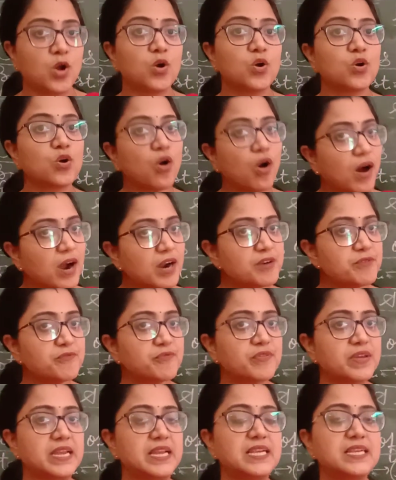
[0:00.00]

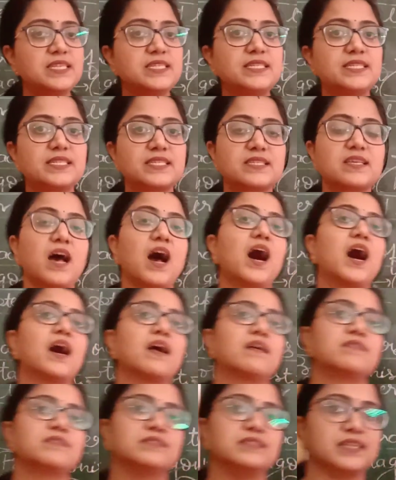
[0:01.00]
Cornfields
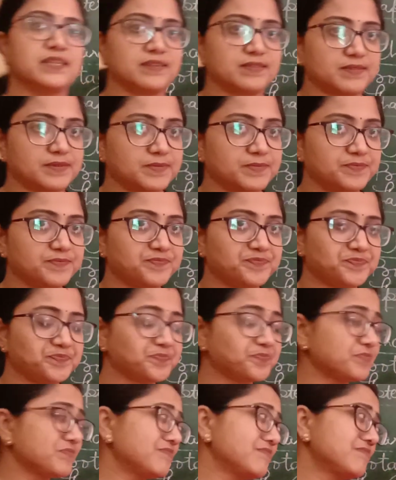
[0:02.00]
are there,
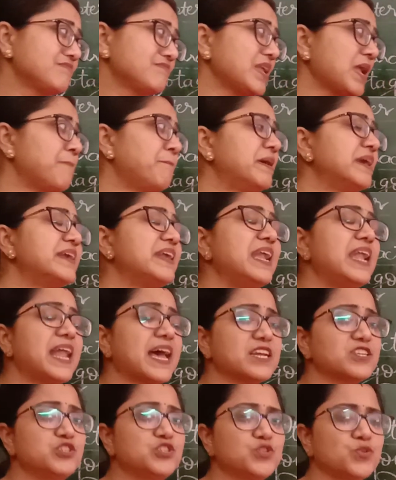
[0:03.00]
but
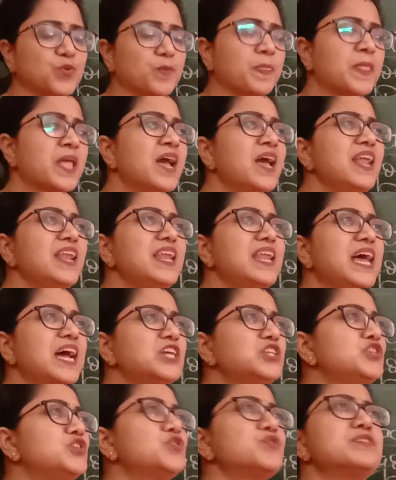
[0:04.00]
Lancho
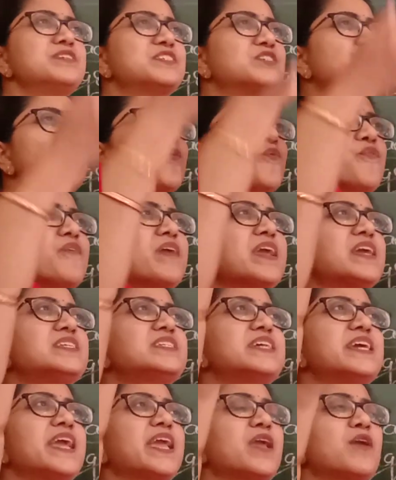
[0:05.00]
is
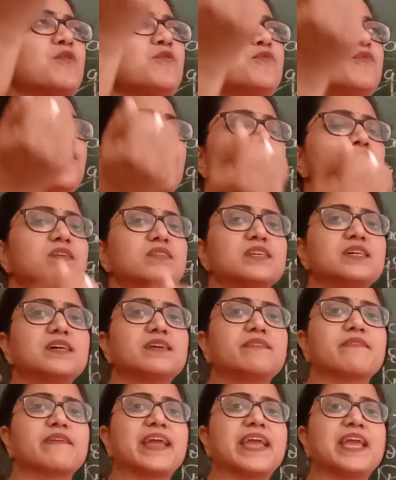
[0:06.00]
waiting for
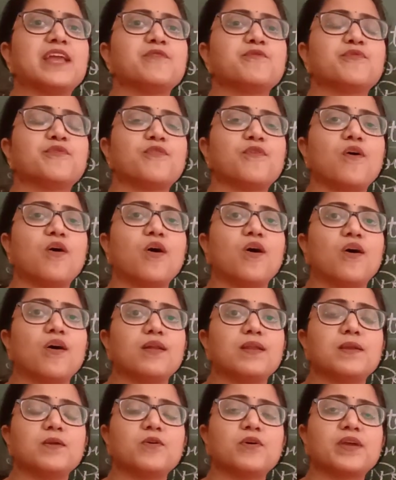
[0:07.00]
the
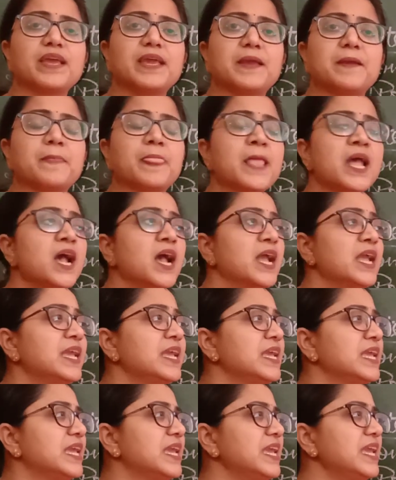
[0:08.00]
rainfall. Okay,
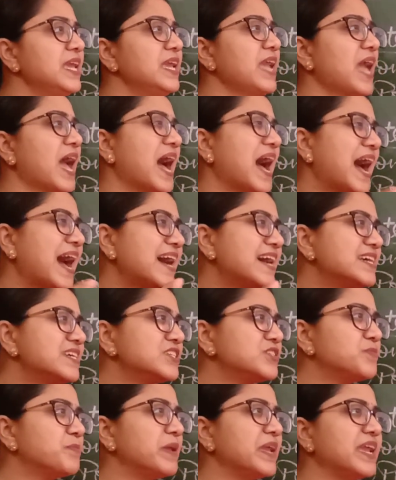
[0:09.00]
he
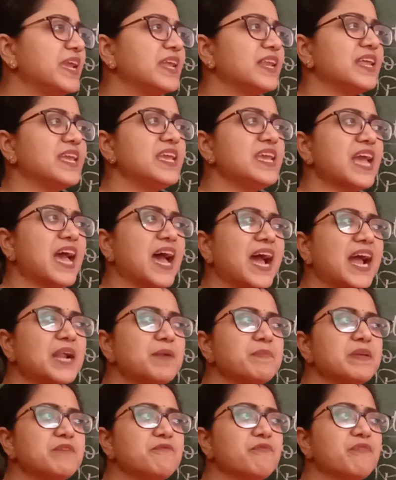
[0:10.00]
had
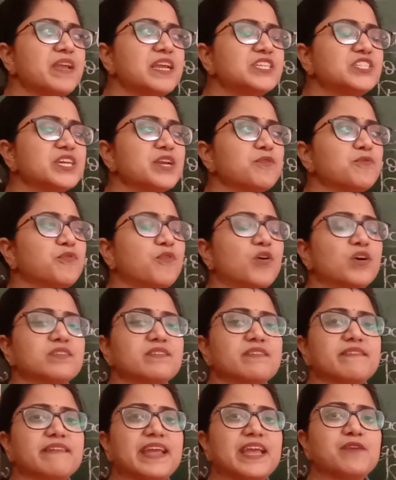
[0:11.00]
been waiting for
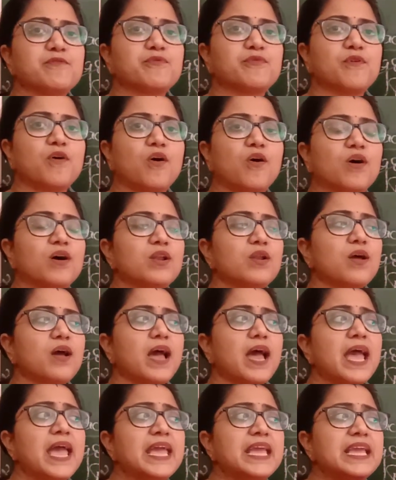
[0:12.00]
the rainfall.
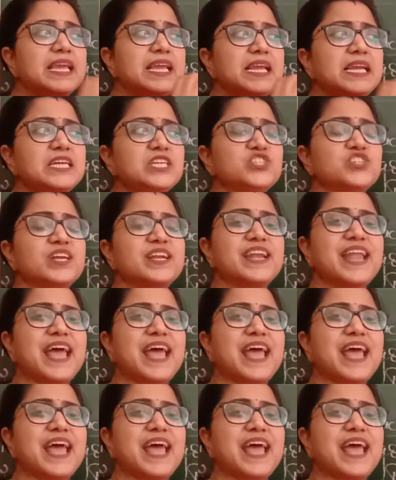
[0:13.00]
Each and